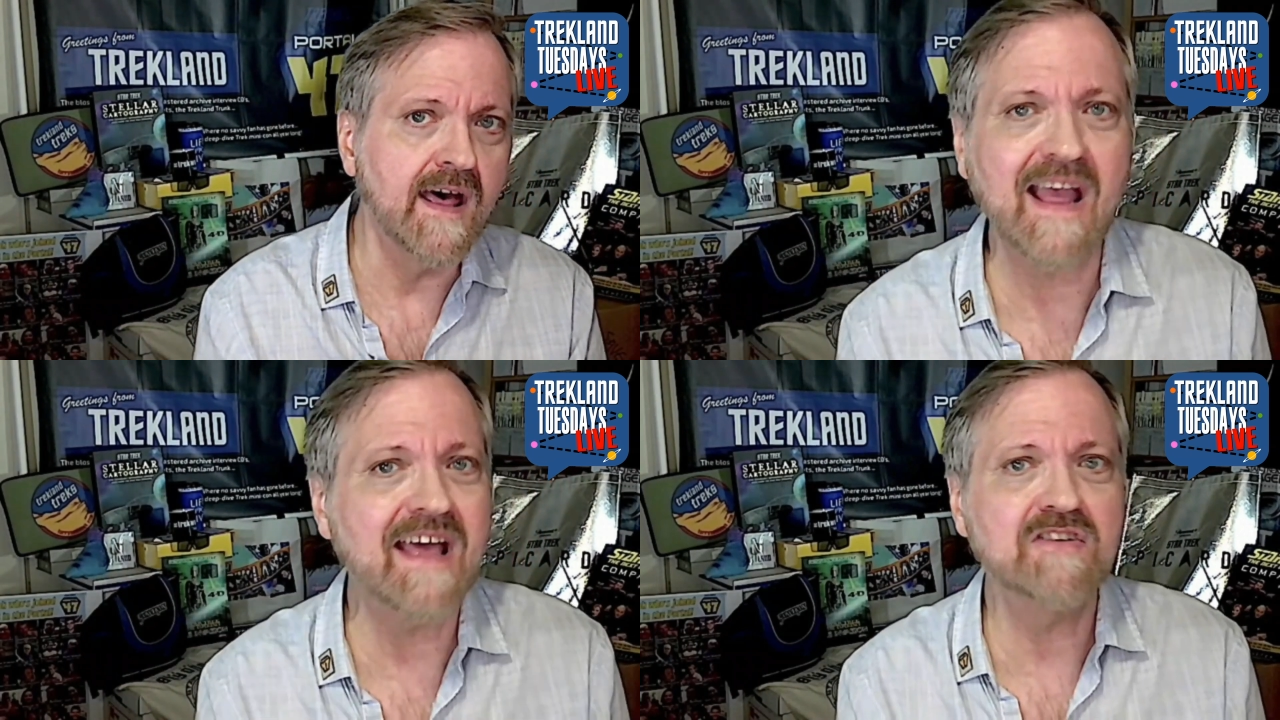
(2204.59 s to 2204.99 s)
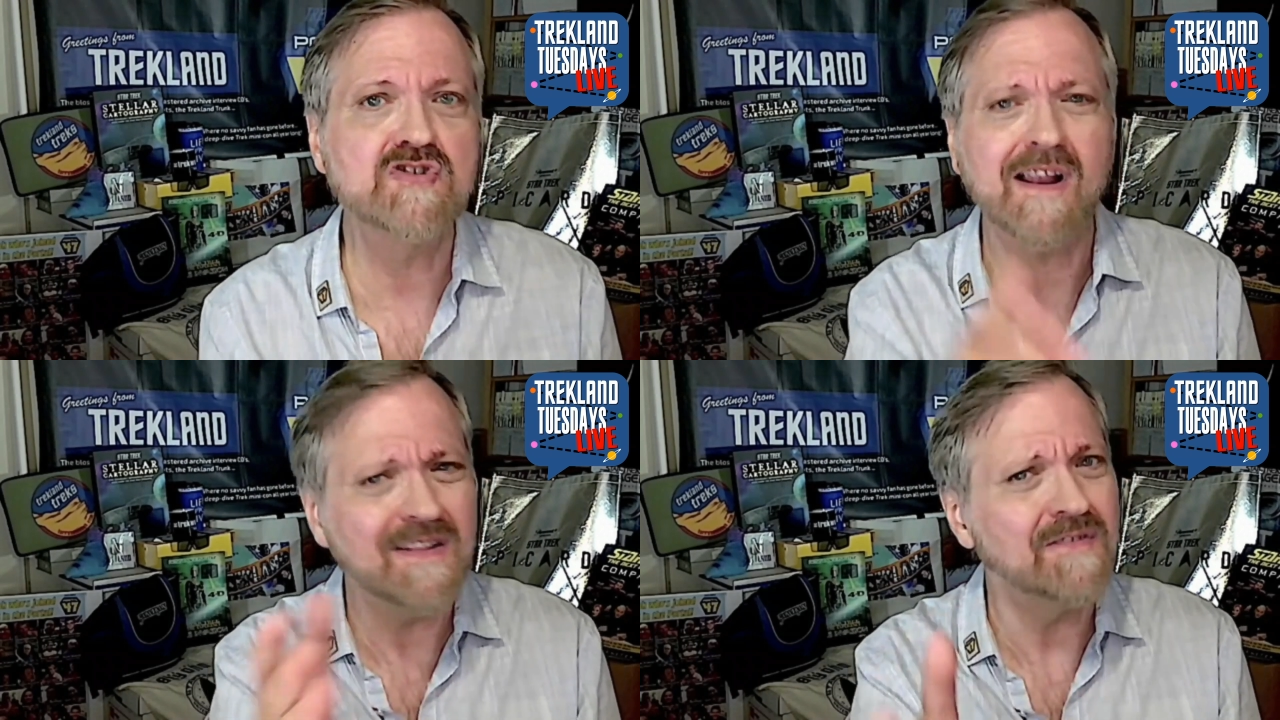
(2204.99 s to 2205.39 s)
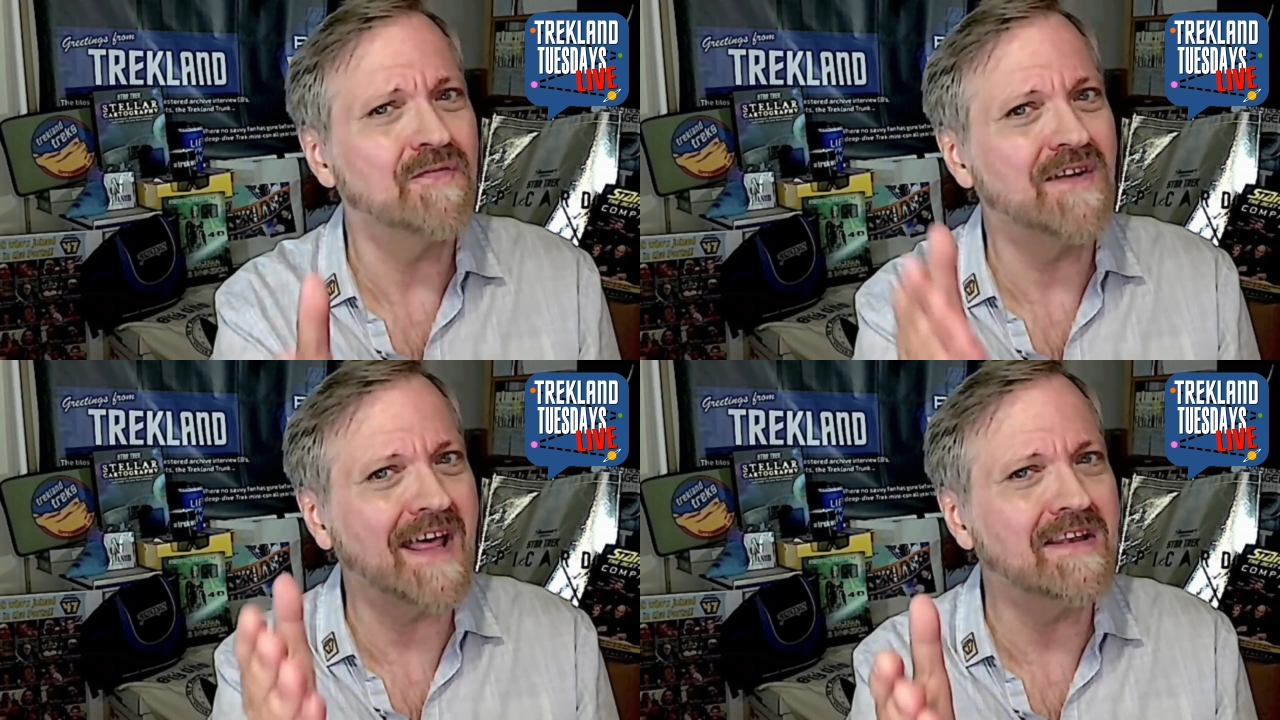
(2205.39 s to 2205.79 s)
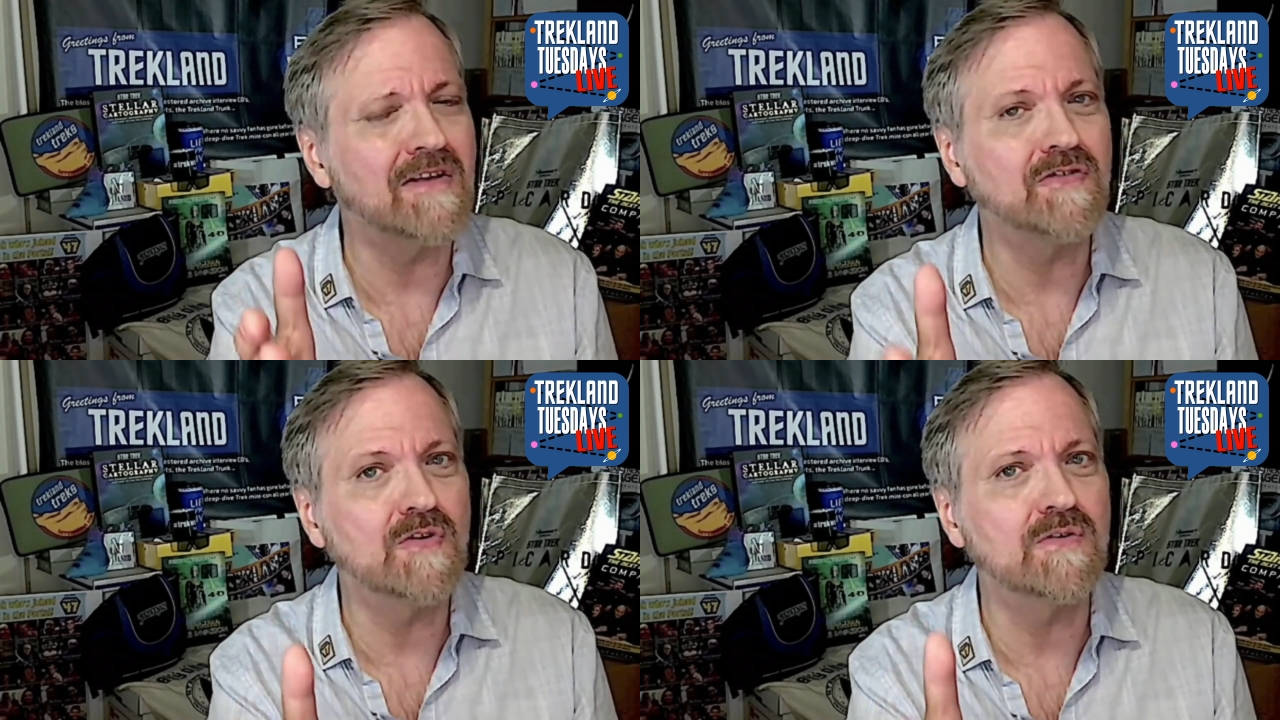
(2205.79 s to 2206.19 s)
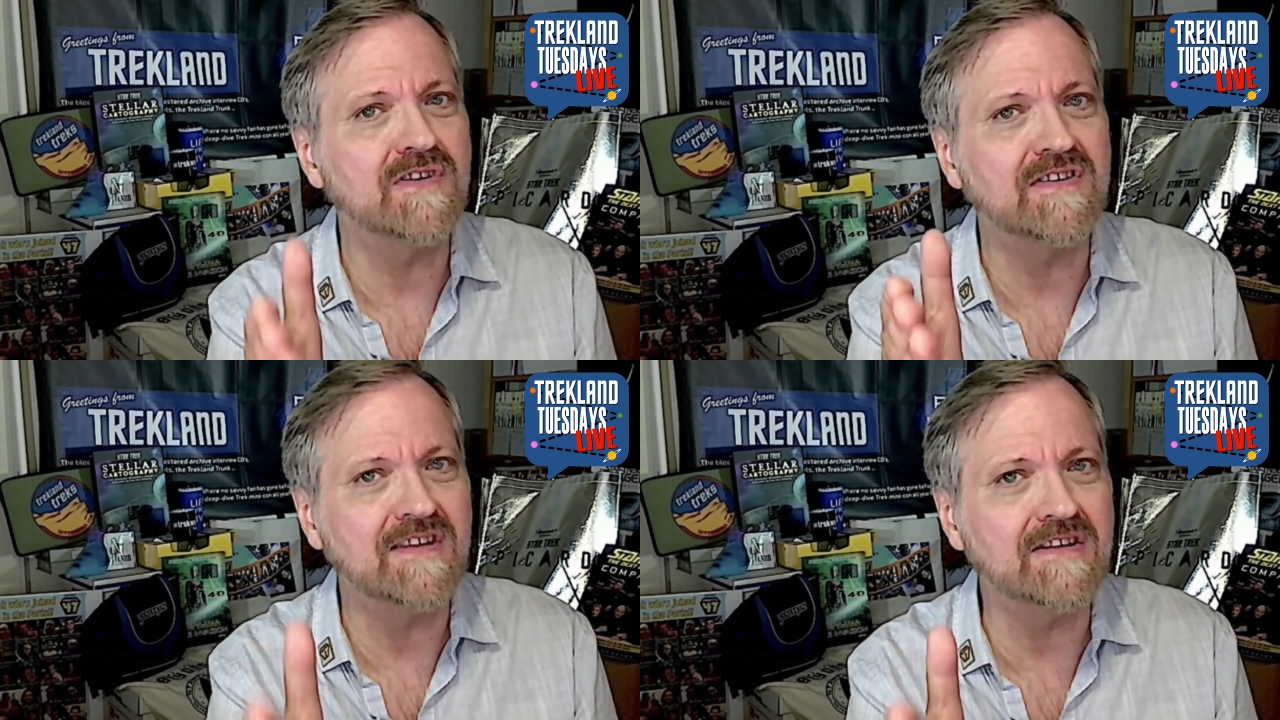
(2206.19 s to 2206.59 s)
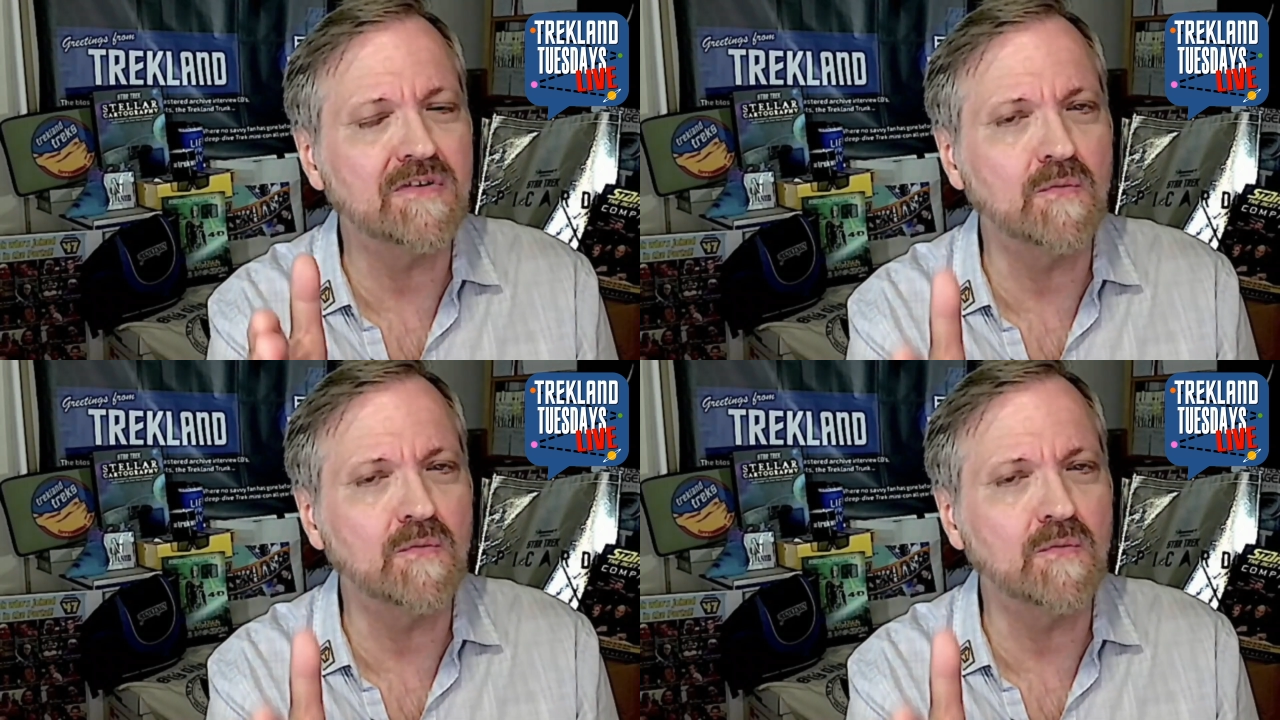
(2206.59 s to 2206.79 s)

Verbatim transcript: And Jonathan Fernandez, who was a season